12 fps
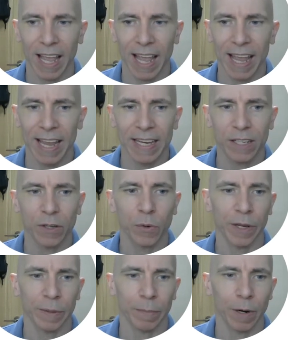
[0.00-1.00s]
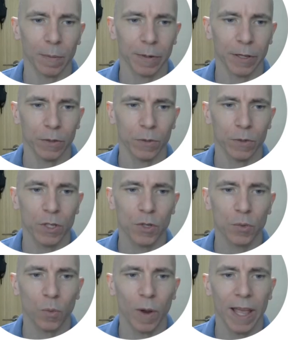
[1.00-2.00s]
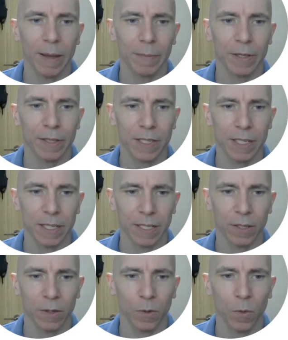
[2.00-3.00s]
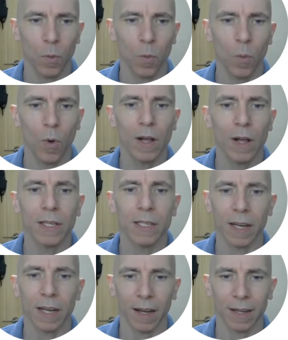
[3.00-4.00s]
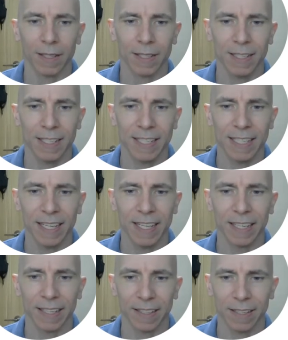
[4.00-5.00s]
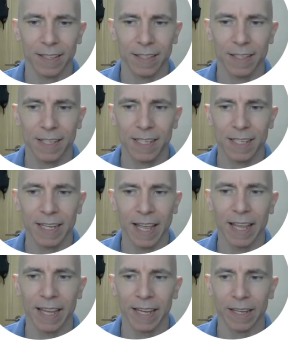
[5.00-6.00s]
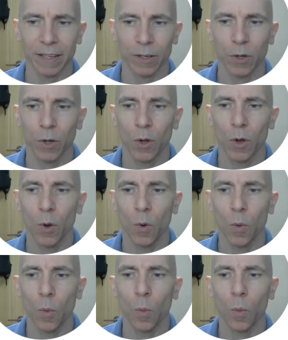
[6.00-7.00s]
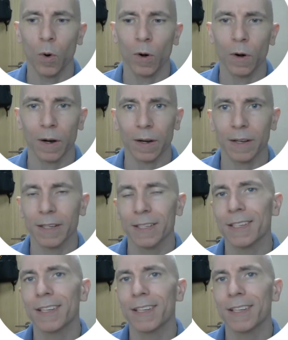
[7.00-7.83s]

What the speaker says: Ate Korean barbecue. Swam in the sea. Was not. Didn't. Stayed. Worked.